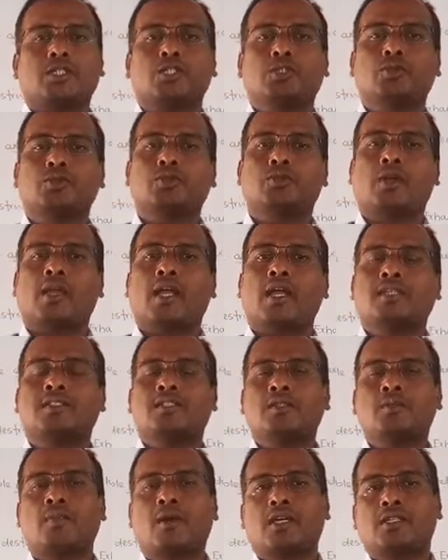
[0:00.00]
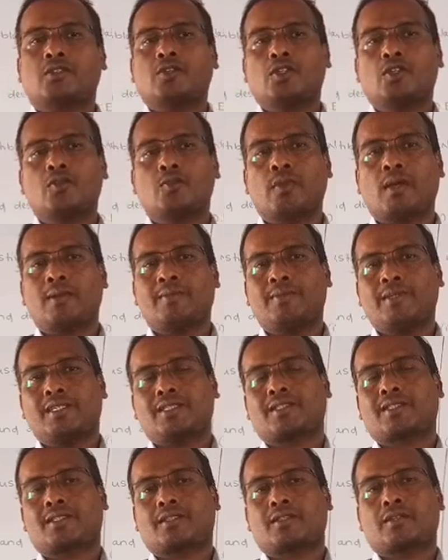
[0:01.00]
utilize it by the human
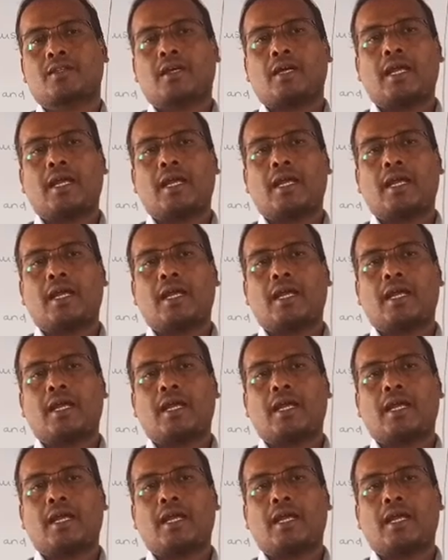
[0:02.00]
beings